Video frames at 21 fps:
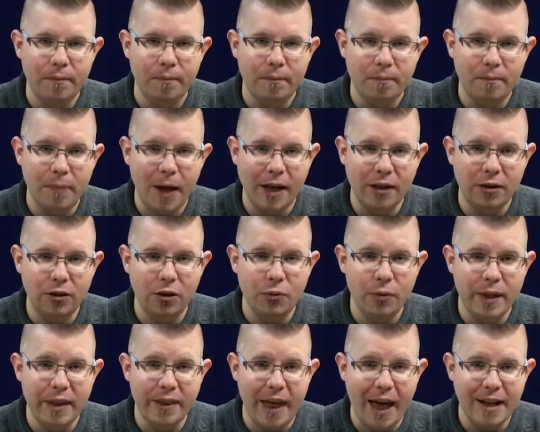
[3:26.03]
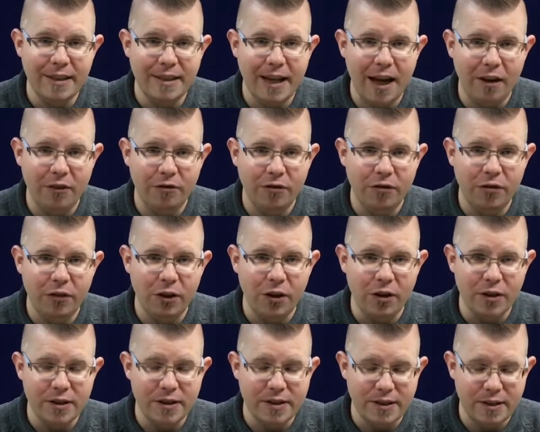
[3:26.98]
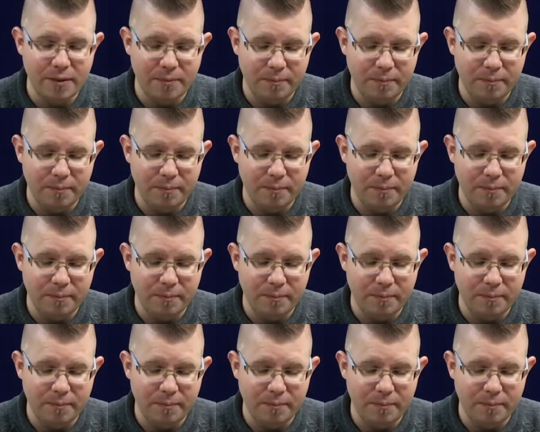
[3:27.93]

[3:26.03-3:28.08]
by gluing that down first.